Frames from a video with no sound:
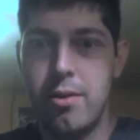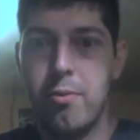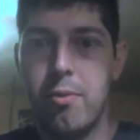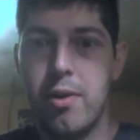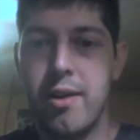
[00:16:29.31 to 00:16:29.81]

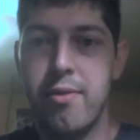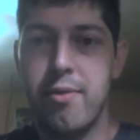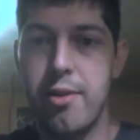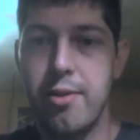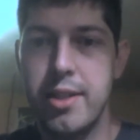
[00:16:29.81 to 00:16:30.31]
whatever
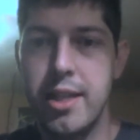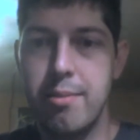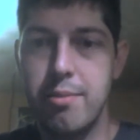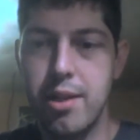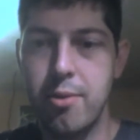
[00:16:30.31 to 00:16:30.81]
other
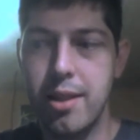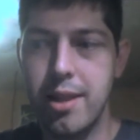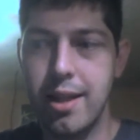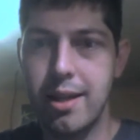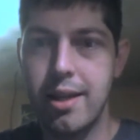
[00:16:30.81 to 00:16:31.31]
teams that we
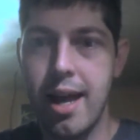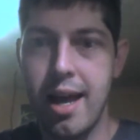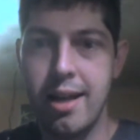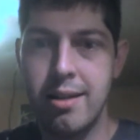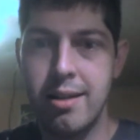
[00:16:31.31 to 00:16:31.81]
think can
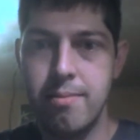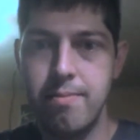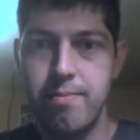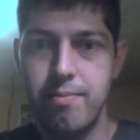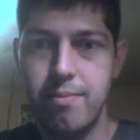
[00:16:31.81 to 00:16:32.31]
add
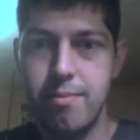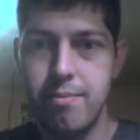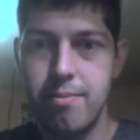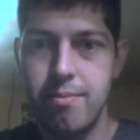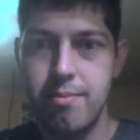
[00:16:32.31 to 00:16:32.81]

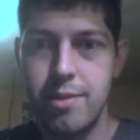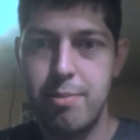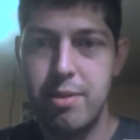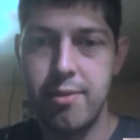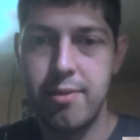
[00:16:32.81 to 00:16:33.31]

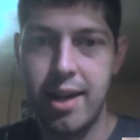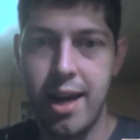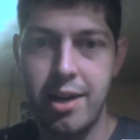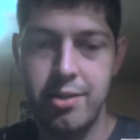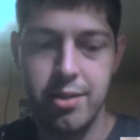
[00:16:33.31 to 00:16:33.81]
specific
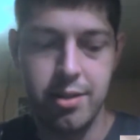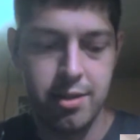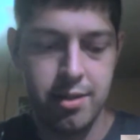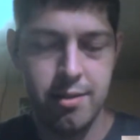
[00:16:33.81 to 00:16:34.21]
actions.